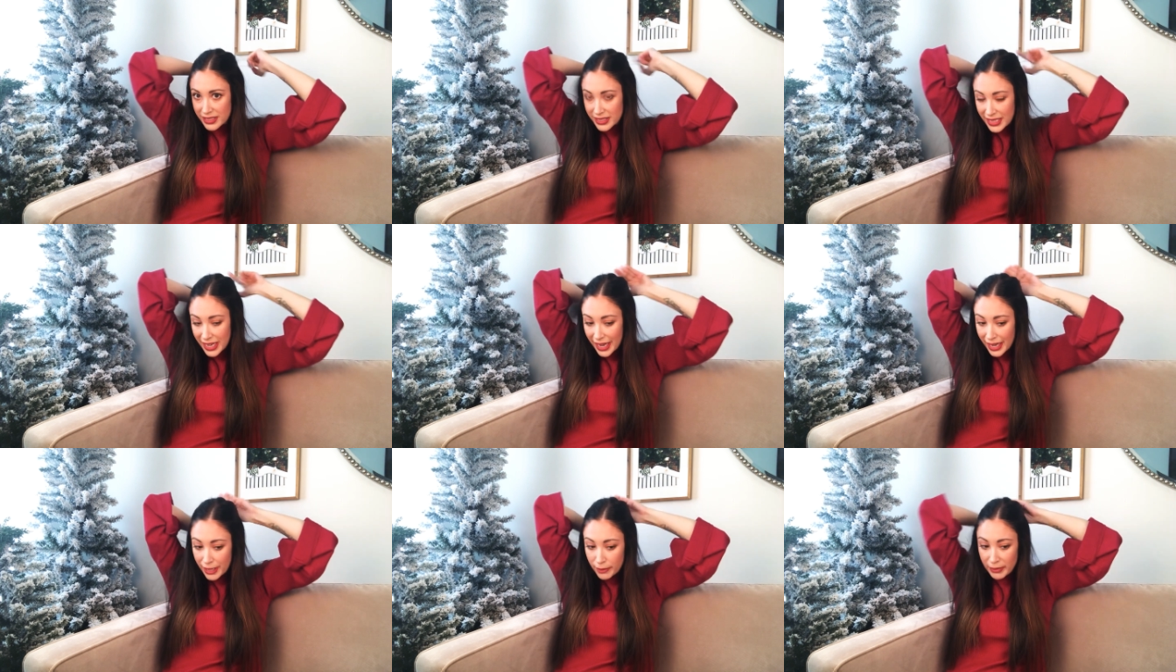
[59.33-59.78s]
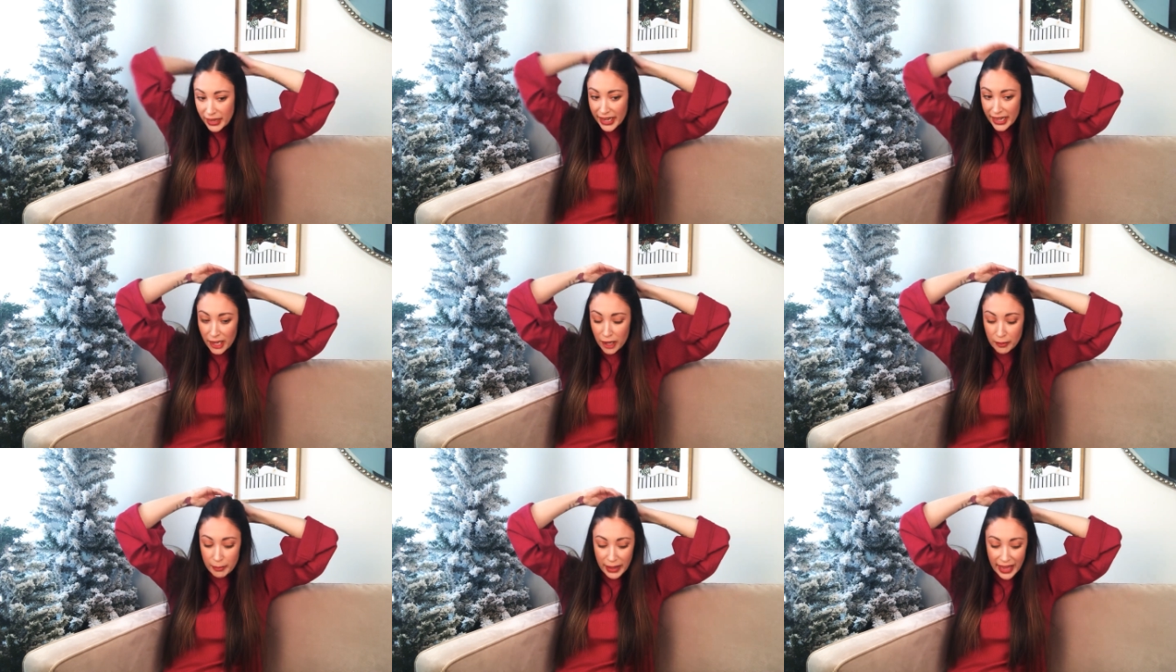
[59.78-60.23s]
tying my
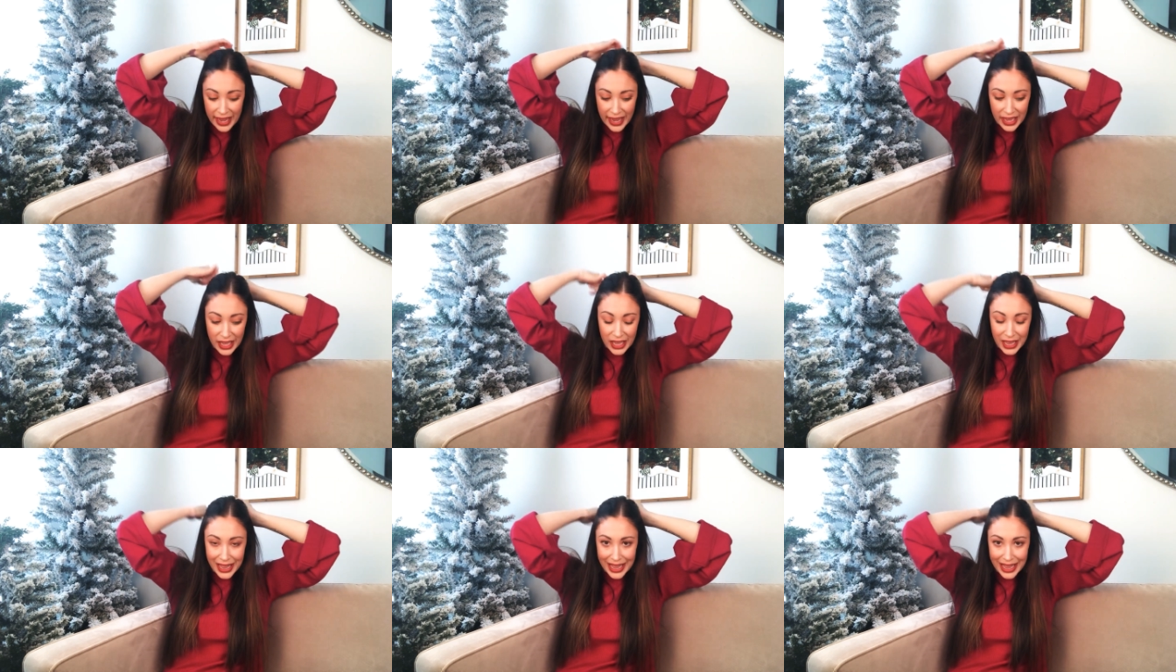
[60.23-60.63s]
hair back